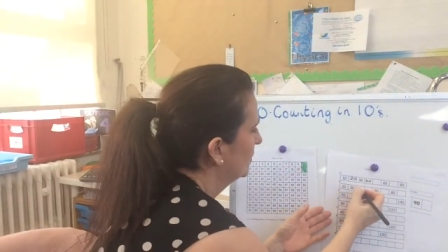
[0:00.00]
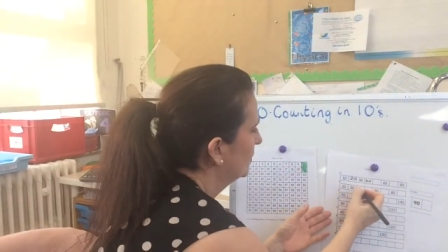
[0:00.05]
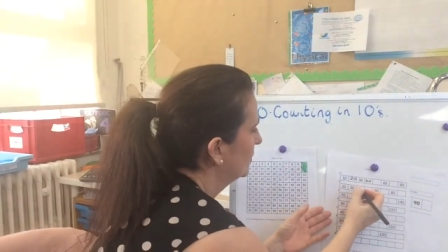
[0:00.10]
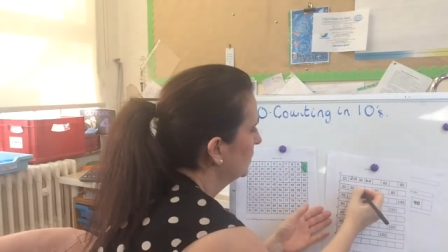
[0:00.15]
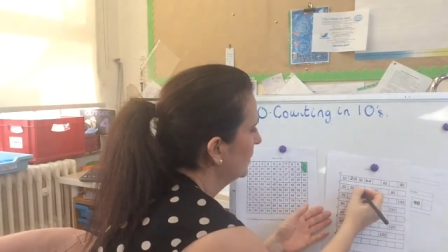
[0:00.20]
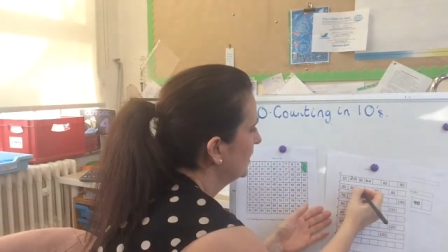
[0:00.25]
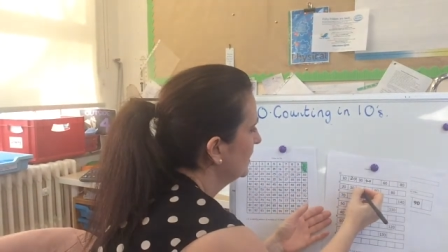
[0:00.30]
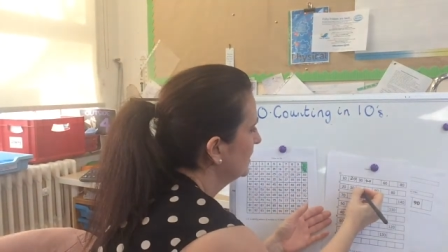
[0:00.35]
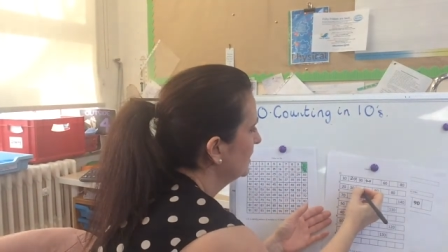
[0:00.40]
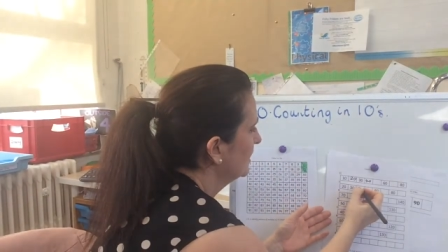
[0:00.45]

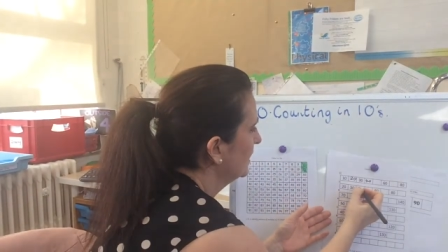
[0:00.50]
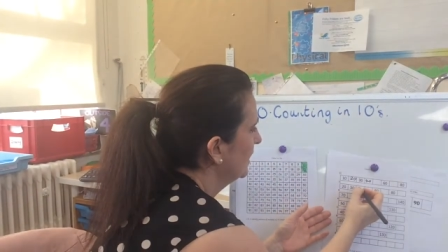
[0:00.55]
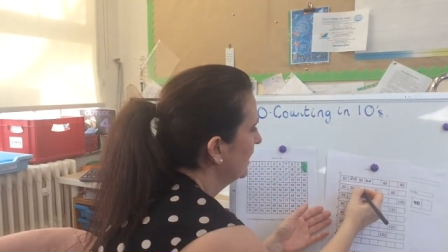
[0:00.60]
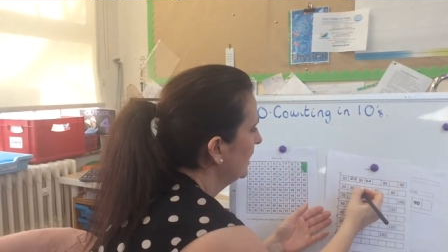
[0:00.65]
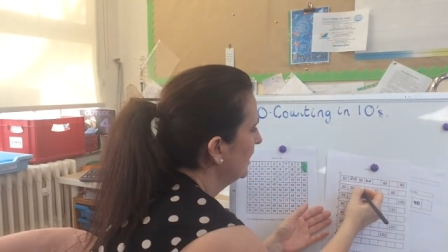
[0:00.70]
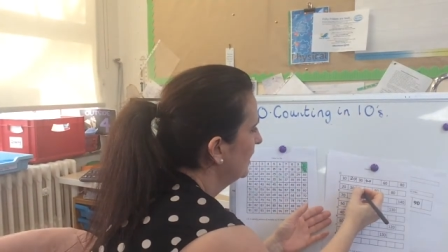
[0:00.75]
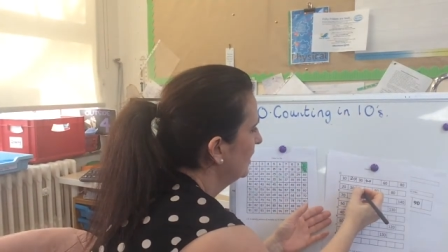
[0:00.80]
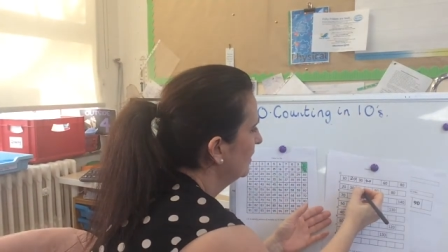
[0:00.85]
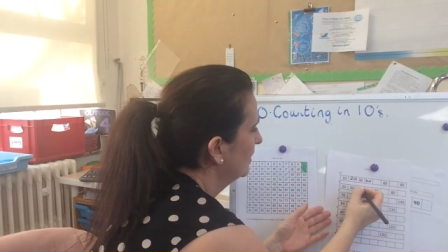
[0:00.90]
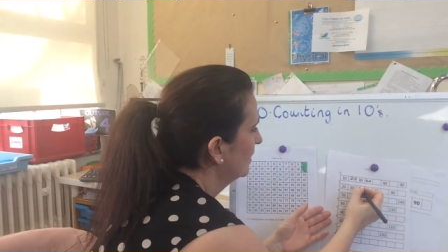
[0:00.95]
20,
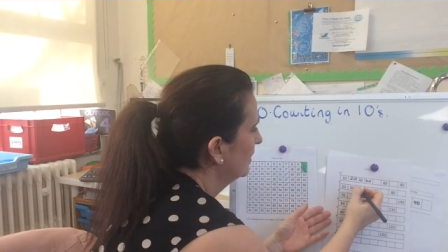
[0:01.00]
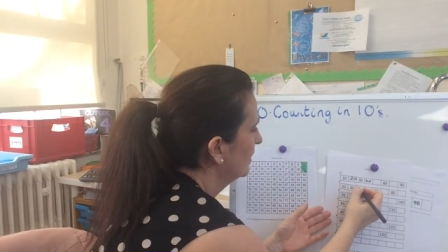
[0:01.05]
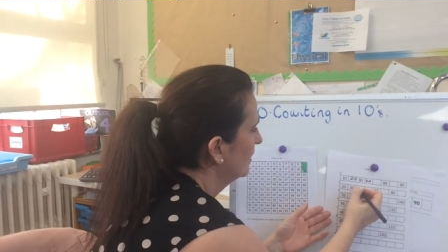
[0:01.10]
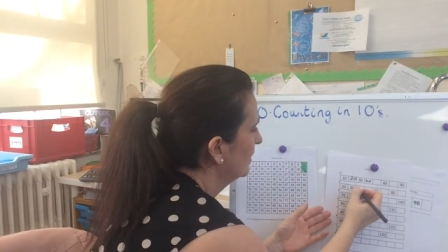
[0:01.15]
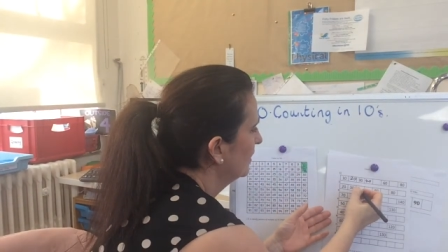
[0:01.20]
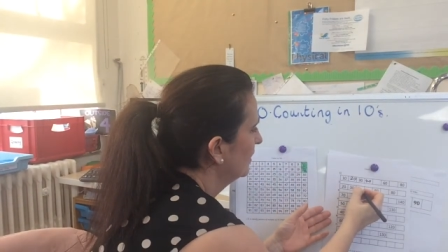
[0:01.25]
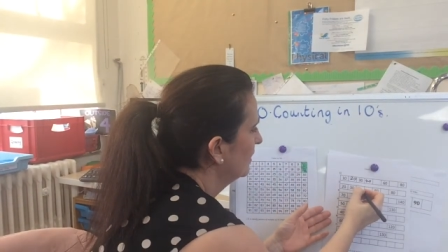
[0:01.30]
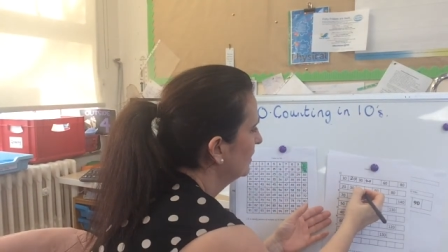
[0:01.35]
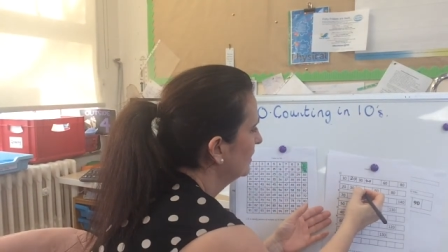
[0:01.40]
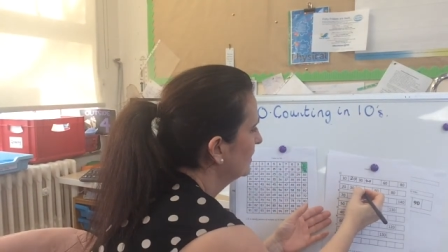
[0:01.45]

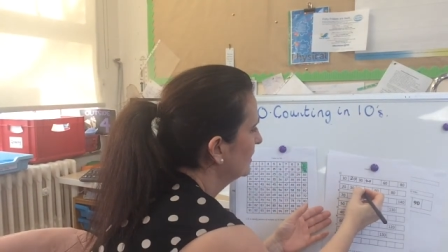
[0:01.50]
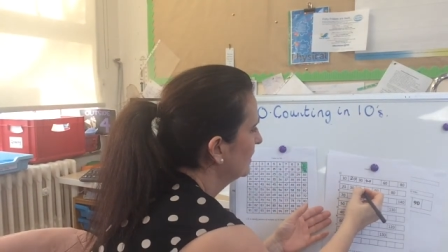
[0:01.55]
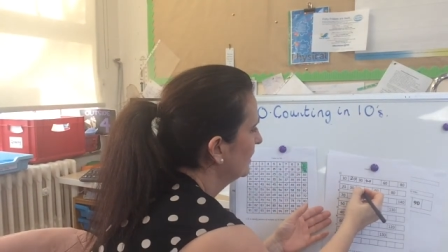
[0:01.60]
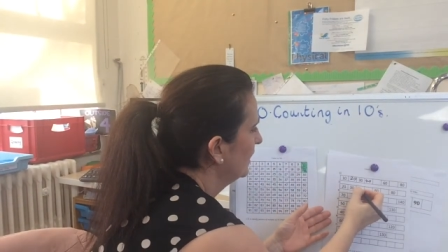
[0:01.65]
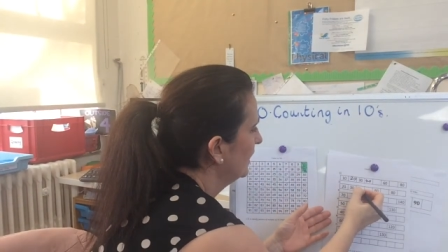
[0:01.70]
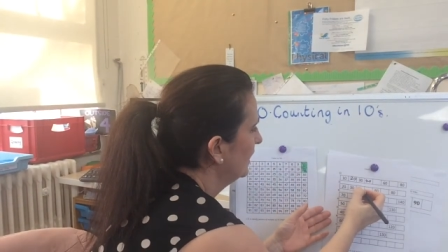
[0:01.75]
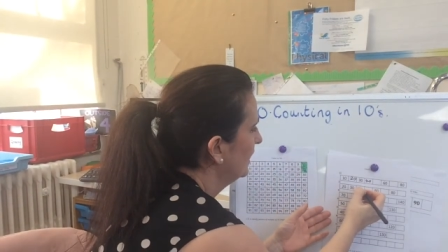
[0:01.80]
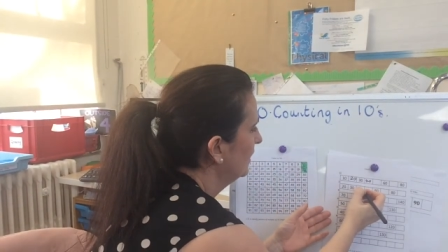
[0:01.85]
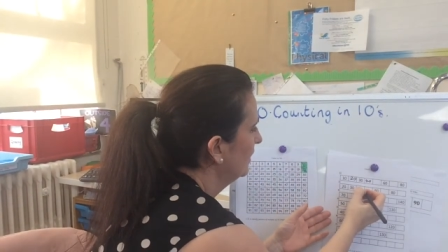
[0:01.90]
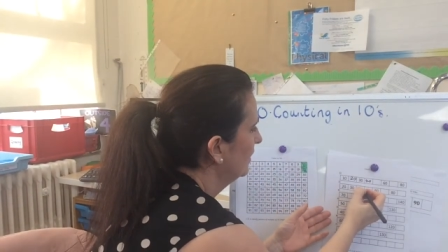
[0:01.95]

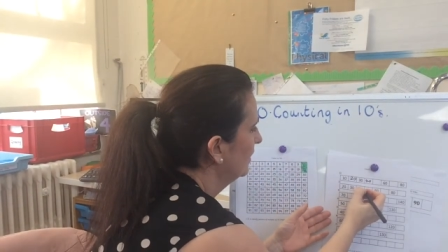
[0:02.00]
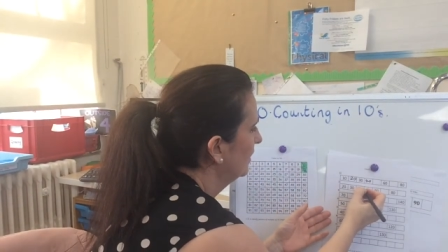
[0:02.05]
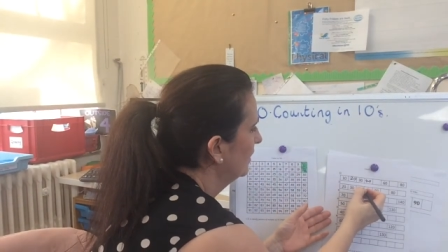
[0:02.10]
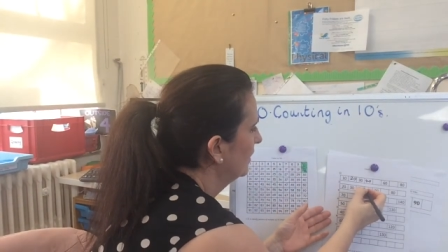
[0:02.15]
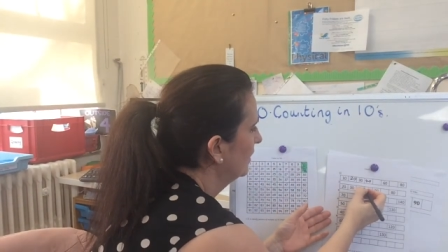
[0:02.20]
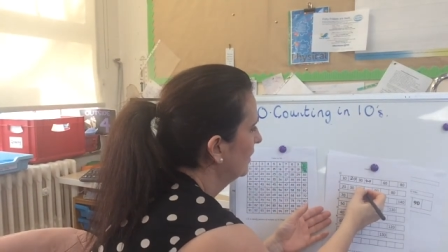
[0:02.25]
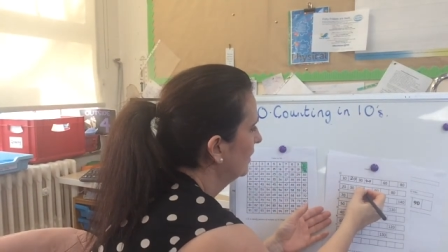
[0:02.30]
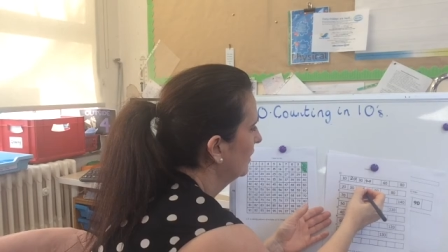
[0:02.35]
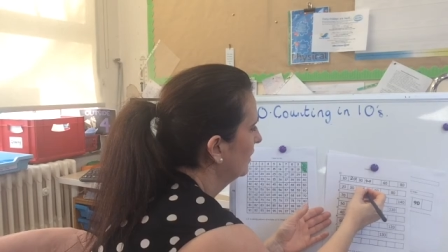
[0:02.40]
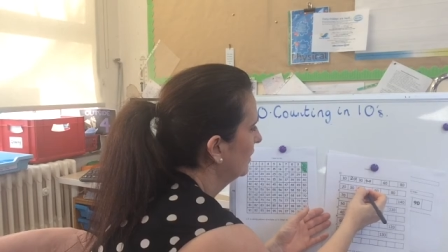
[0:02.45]
30,
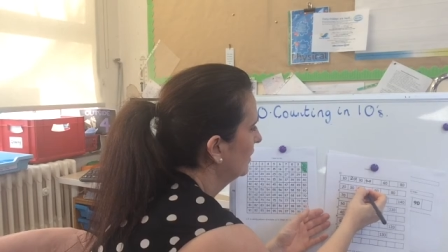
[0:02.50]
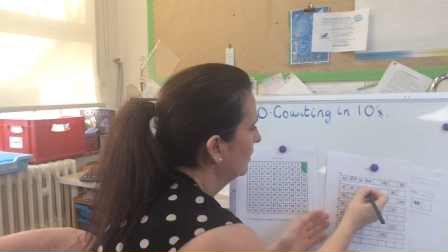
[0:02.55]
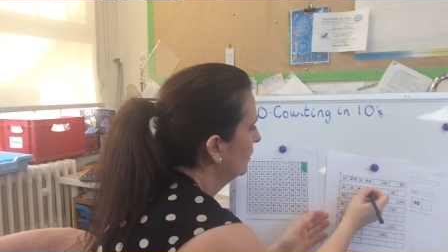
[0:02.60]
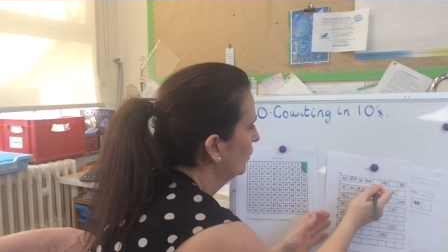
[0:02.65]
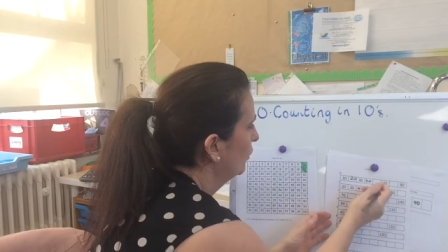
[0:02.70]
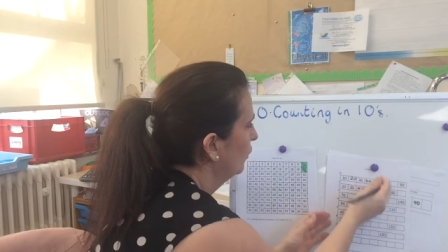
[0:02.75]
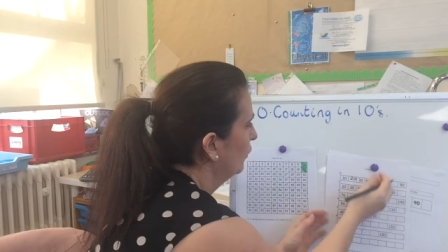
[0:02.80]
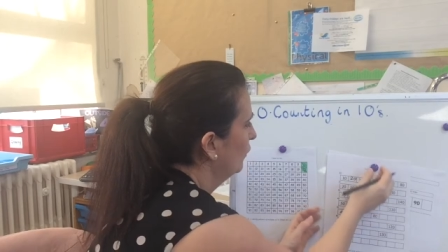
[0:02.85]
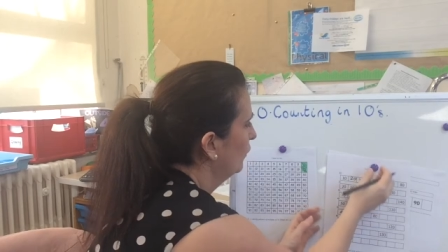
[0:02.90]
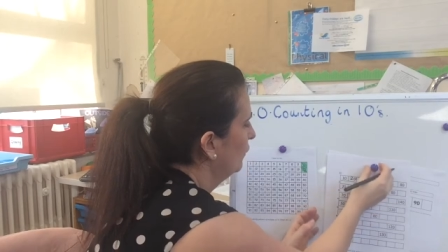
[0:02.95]

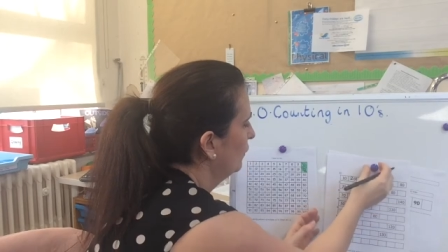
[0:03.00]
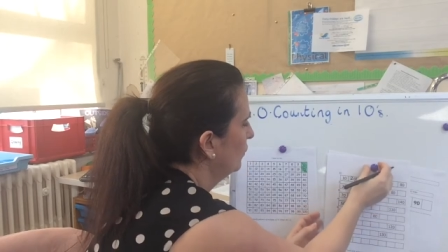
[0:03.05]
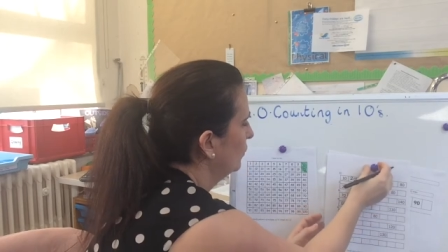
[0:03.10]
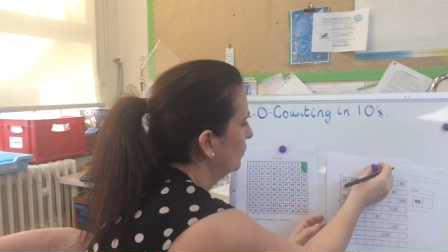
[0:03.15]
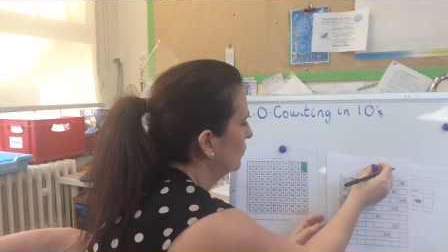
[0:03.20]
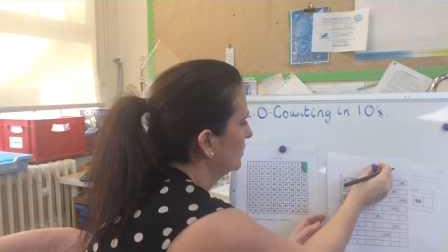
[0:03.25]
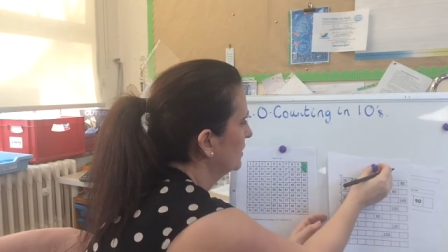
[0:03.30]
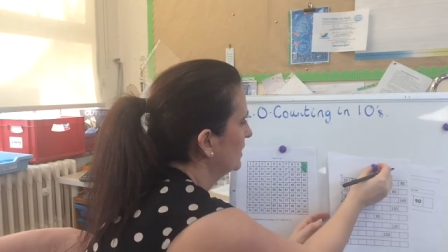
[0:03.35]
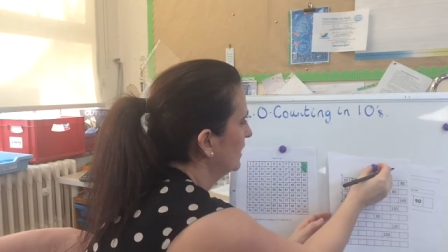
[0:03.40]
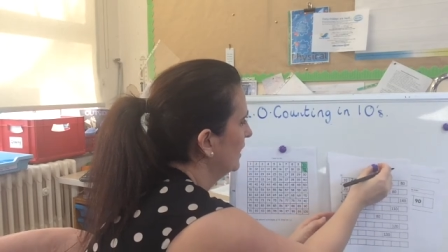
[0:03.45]

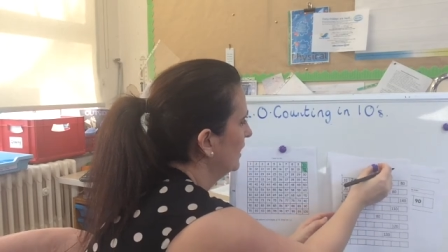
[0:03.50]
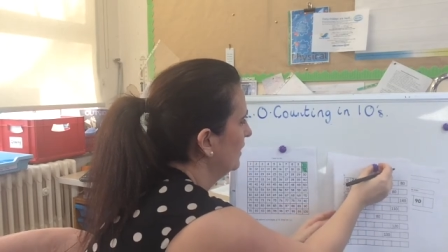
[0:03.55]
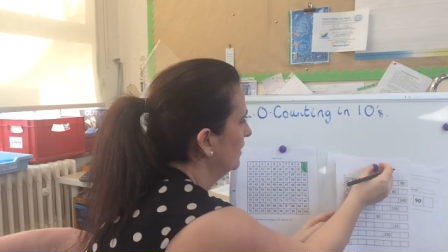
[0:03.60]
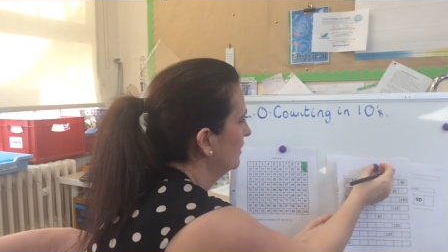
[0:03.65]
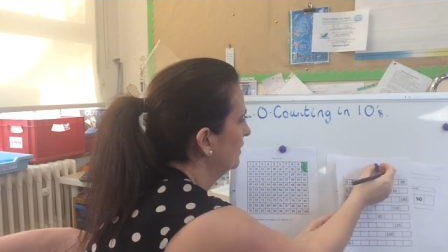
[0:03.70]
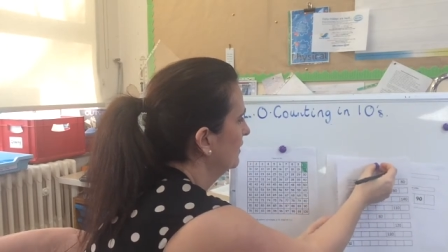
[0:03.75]
40.